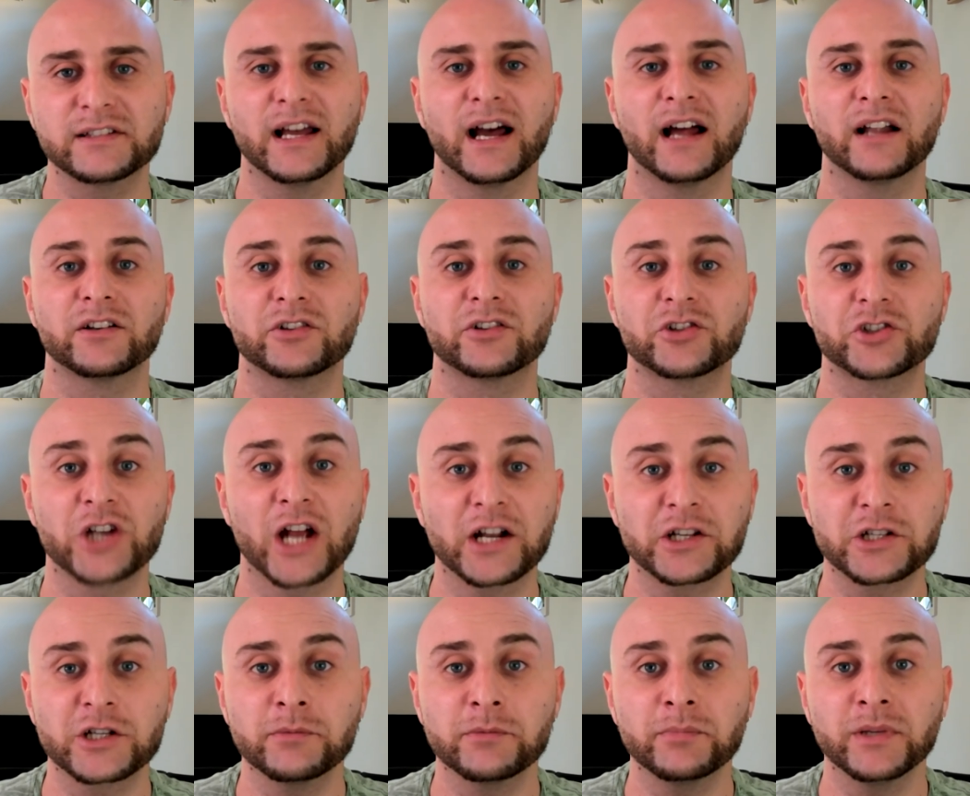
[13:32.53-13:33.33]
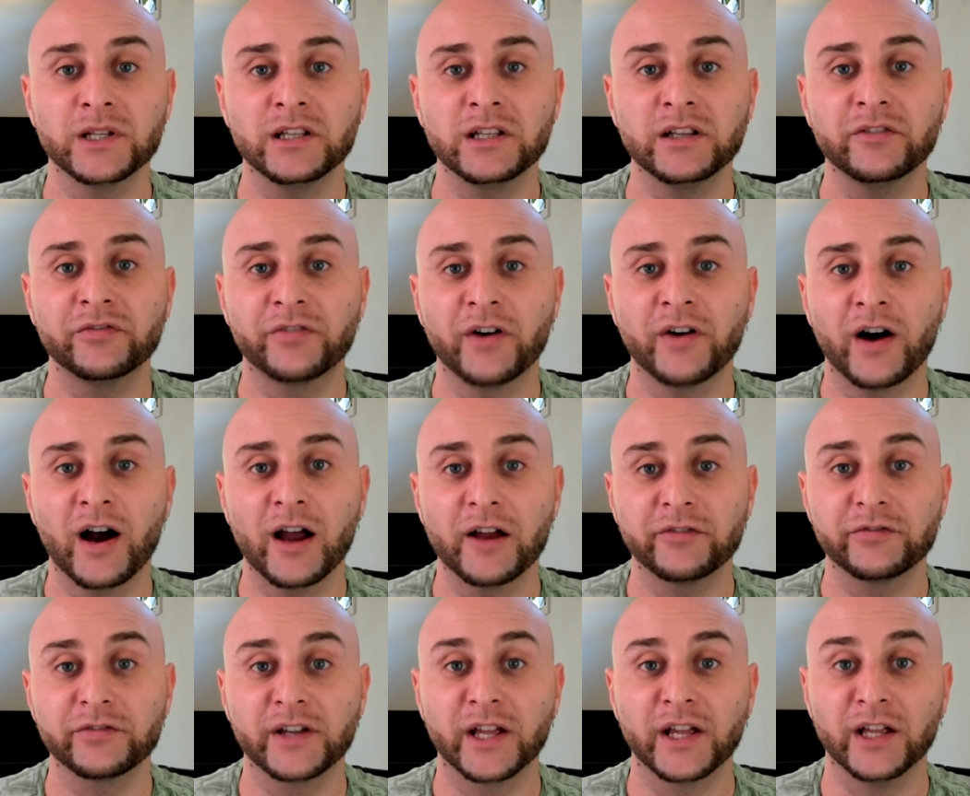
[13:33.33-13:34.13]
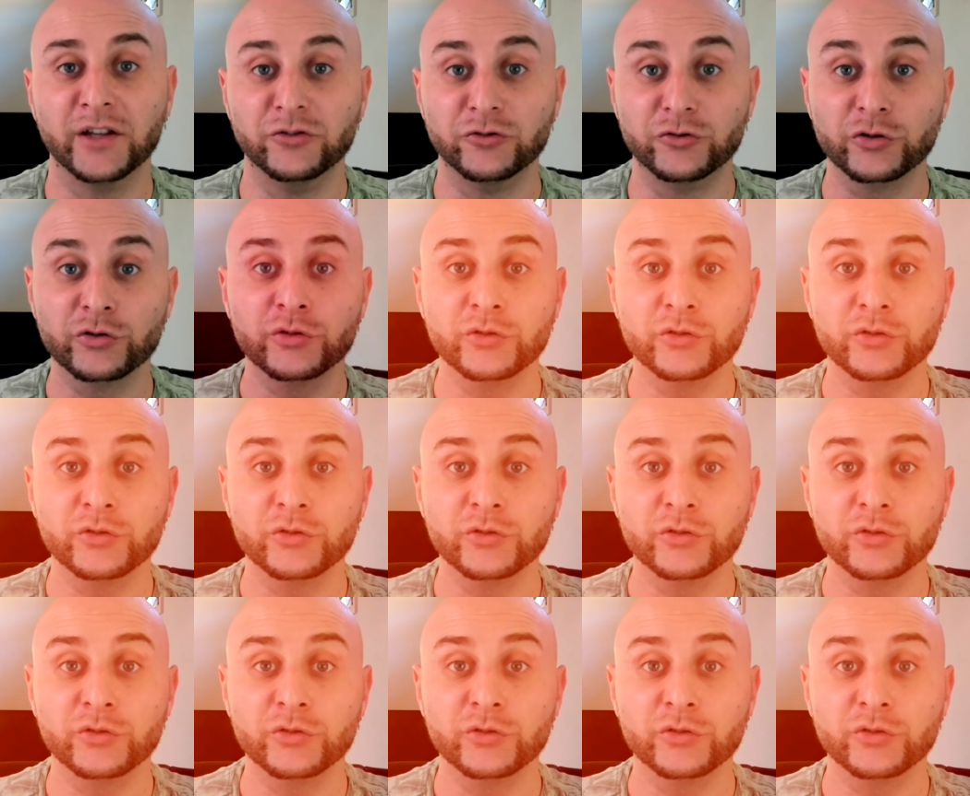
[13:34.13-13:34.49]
that ChatGPT 5 can do,